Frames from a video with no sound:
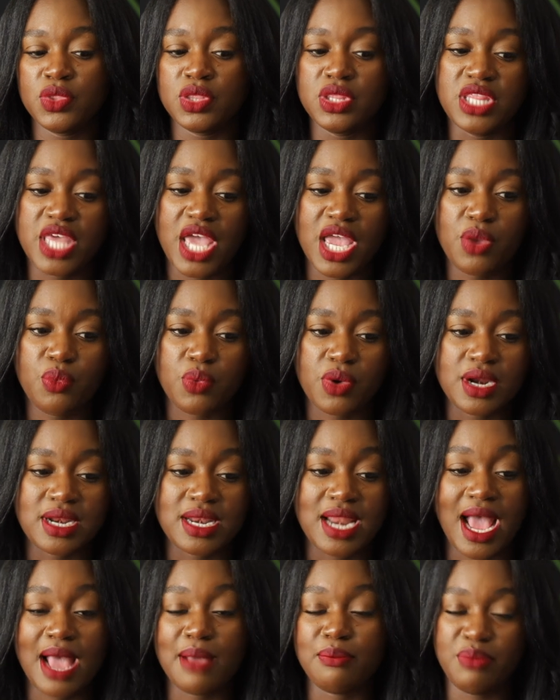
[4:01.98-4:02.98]
they were
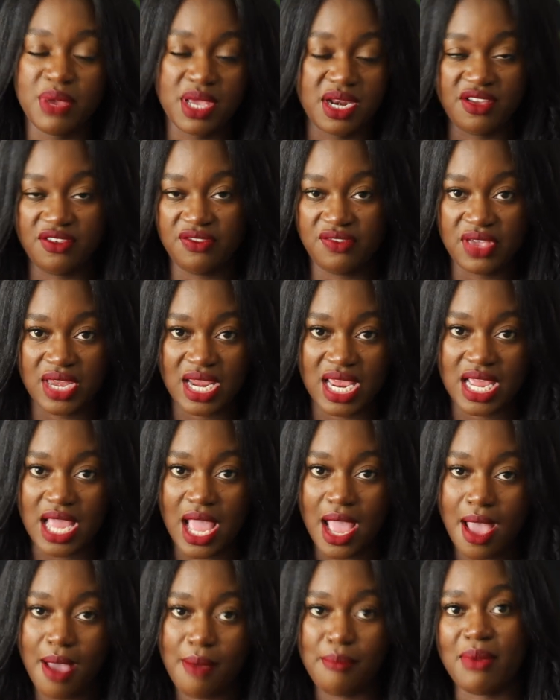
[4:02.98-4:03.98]
not benefiting
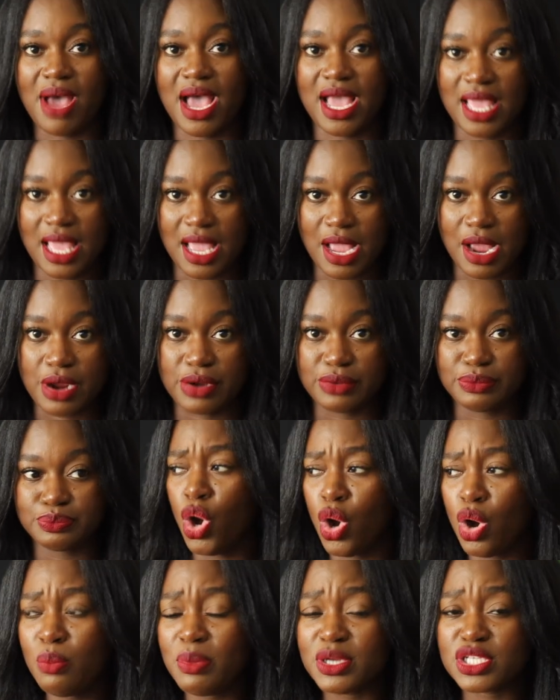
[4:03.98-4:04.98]
my hair. A
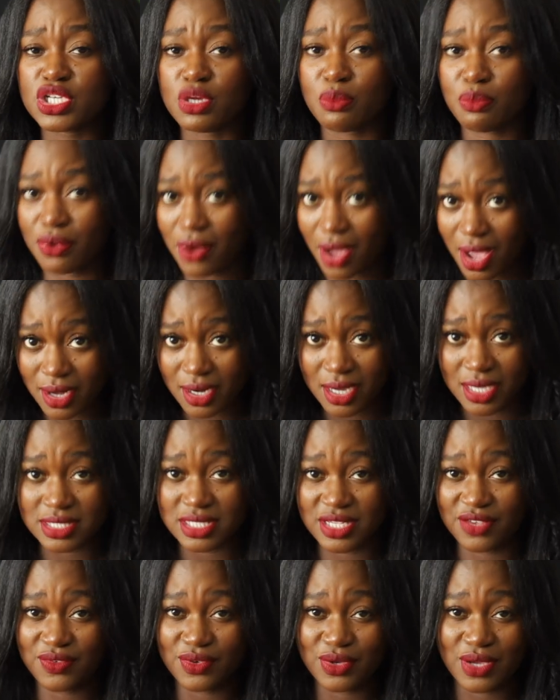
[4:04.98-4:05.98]
whole bunch of products.
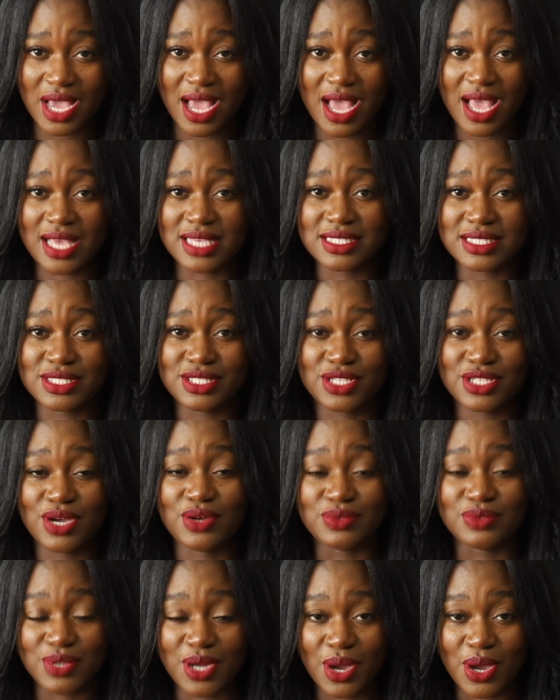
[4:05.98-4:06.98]
If you guys
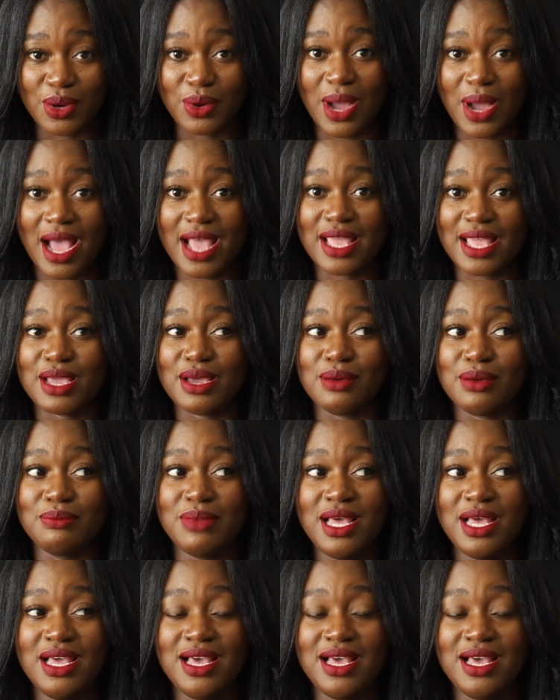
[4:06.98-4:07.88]
don't know, I am